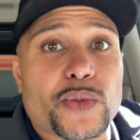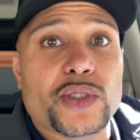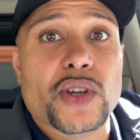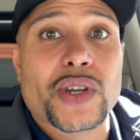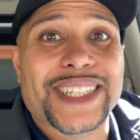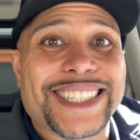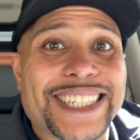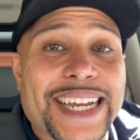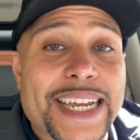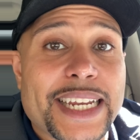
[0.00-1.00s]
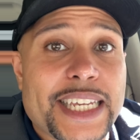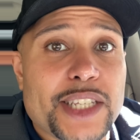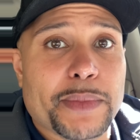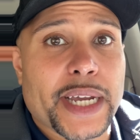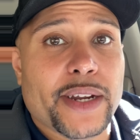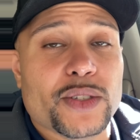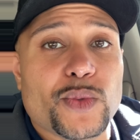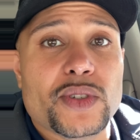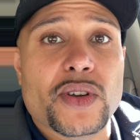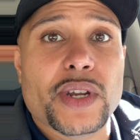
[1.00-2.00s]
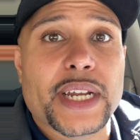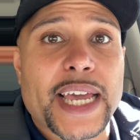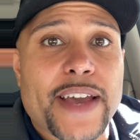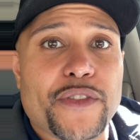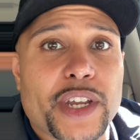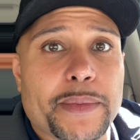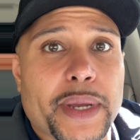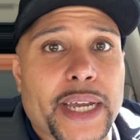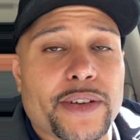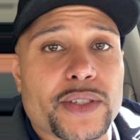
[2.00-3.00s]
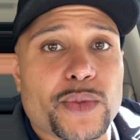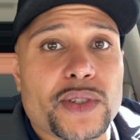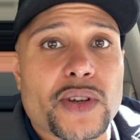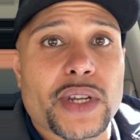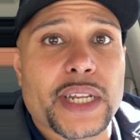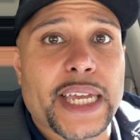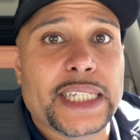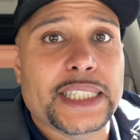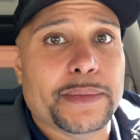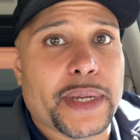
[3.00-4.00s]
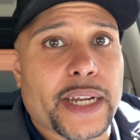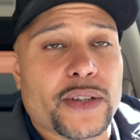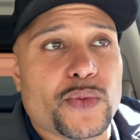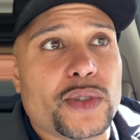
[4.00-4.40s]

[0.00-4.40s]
We're talking Chinese migrants. We're talking African migrants. We're talking Haitian migrants.